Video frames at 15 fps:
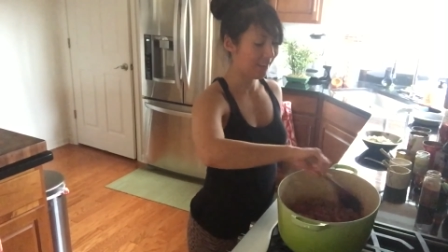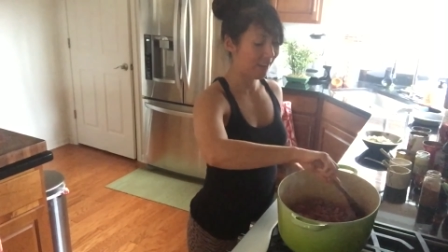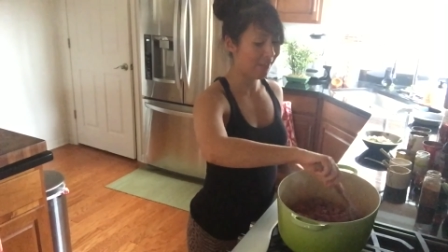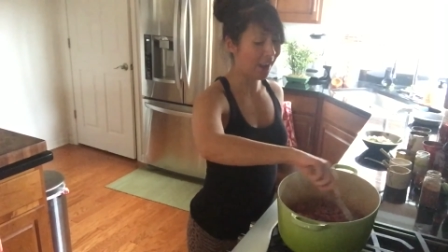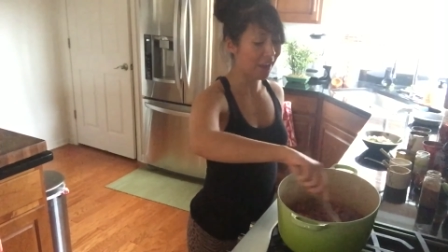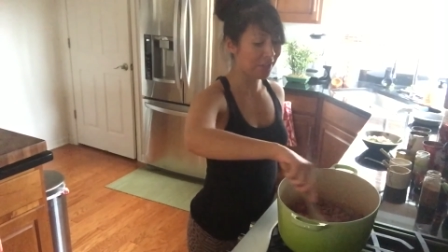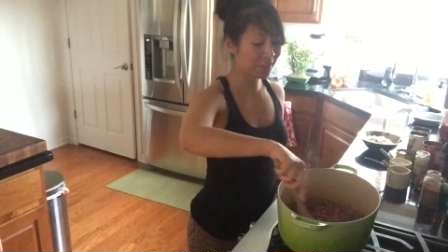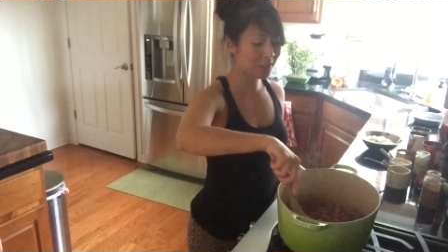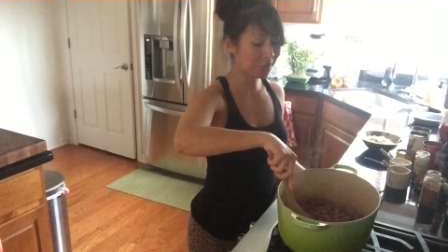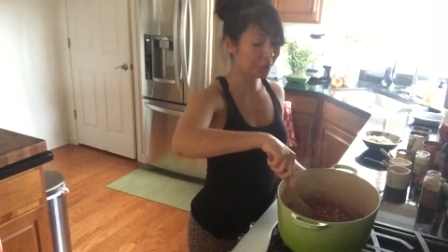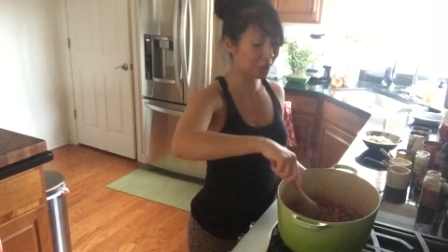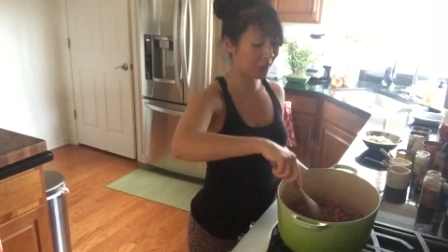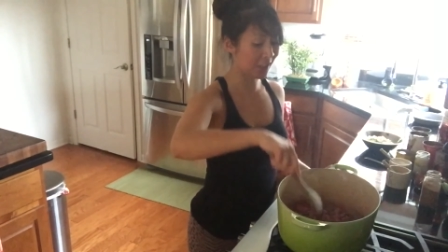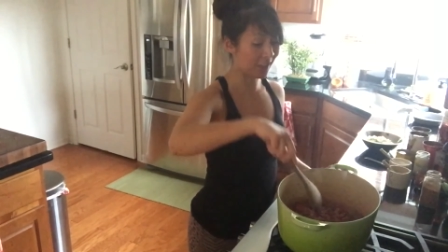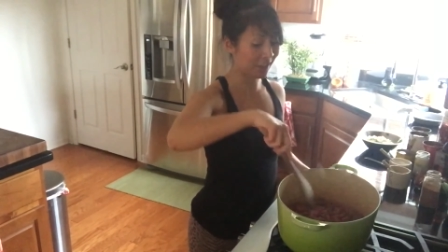I've had this for
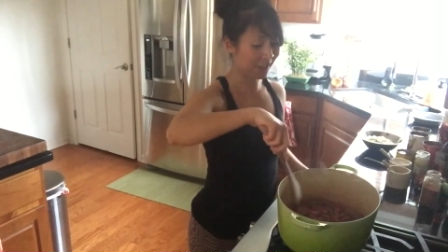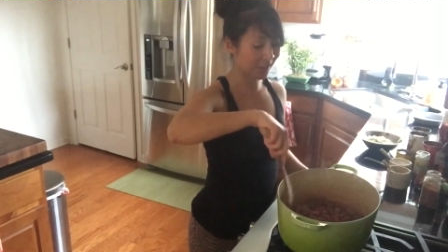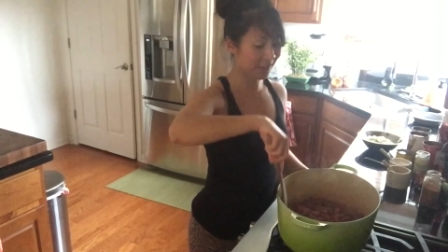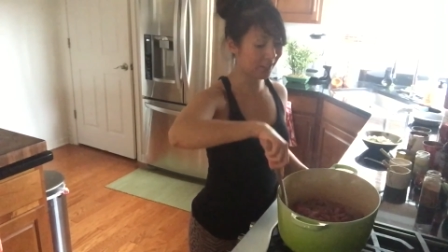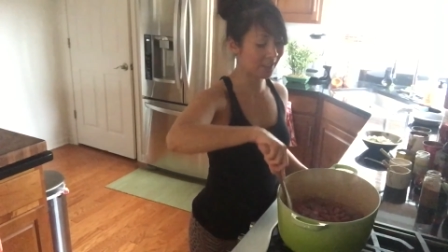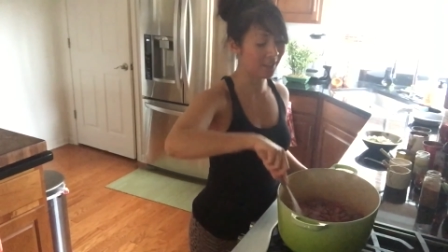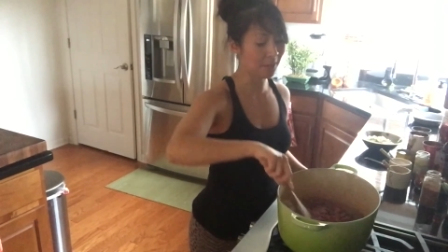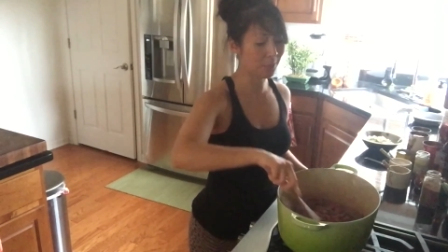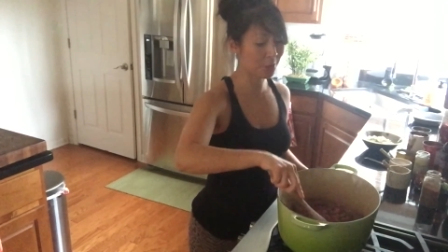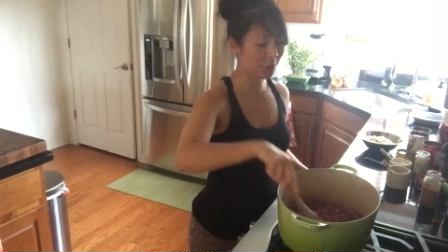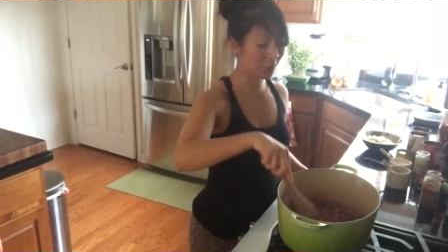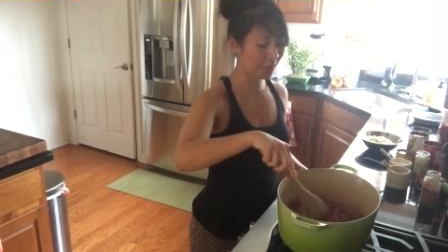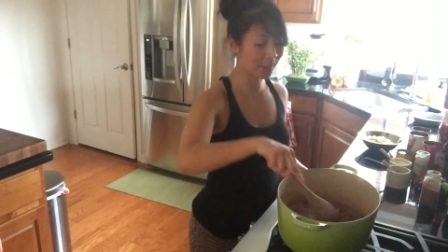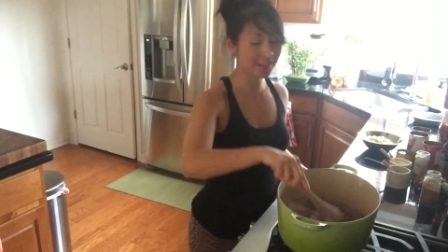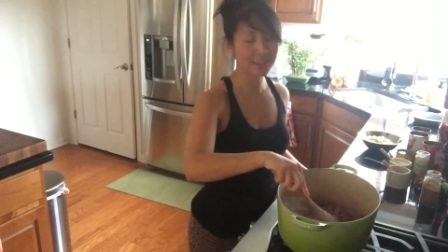years, and I'm
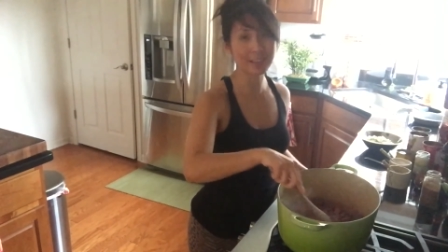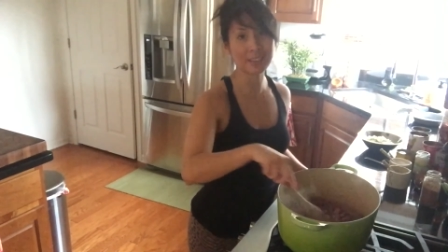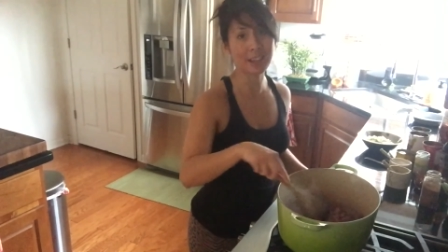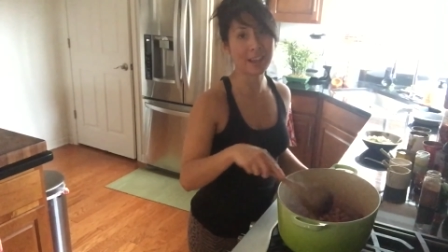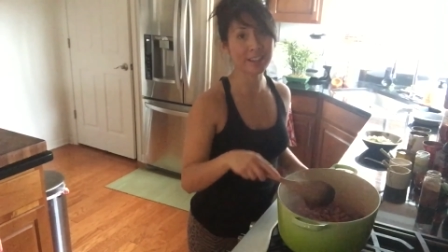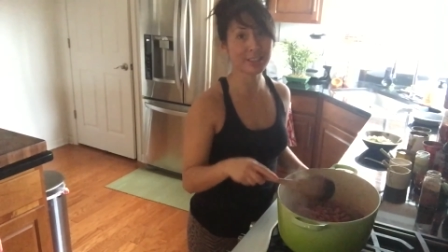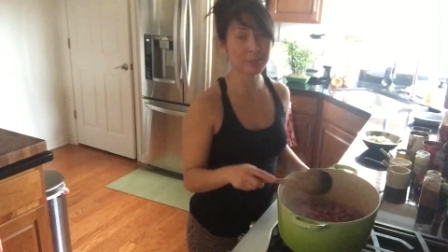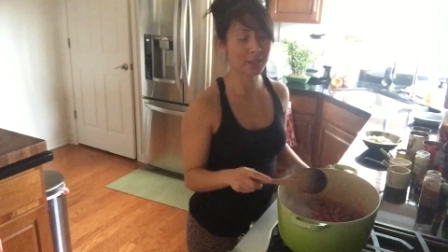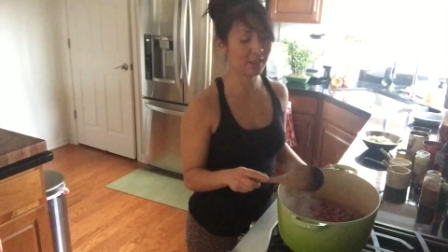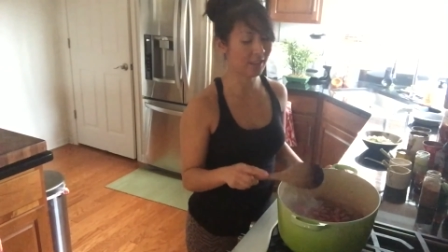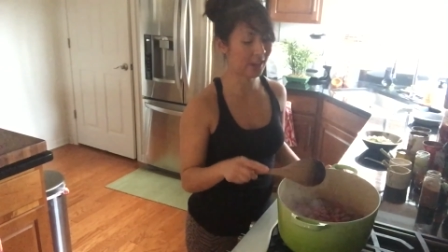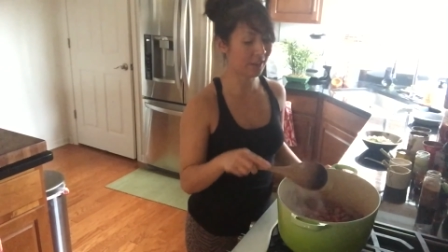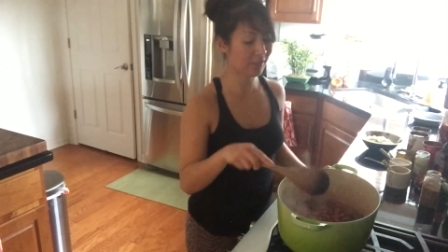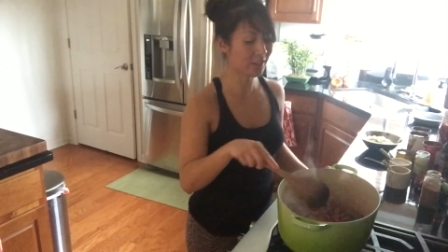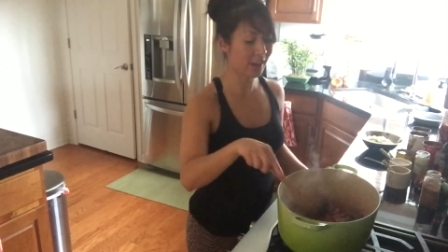sure it's gonna last me a
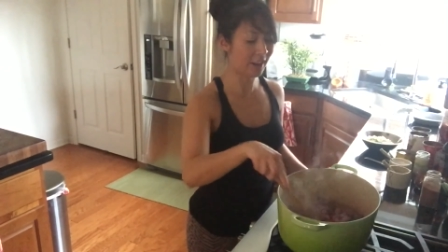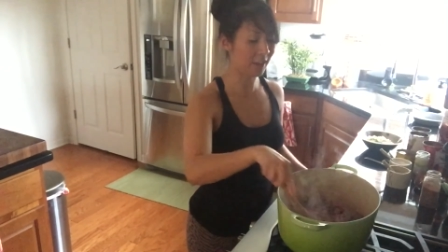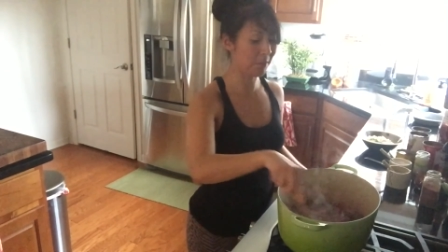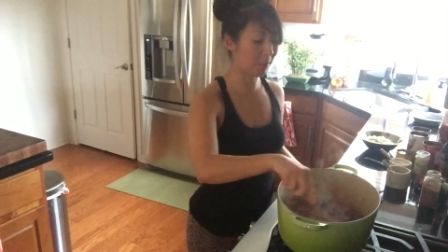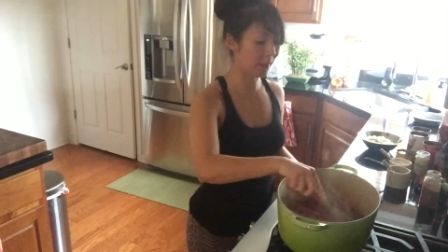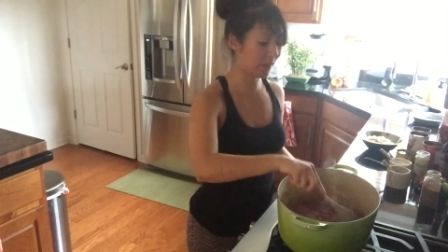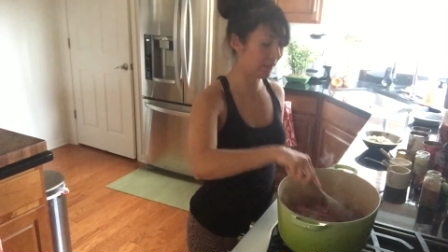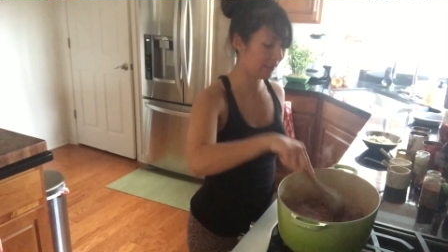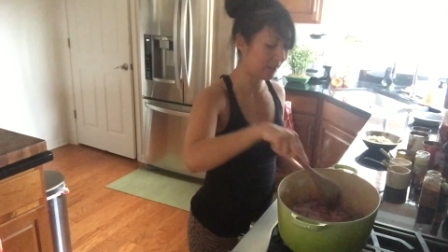lifetime, but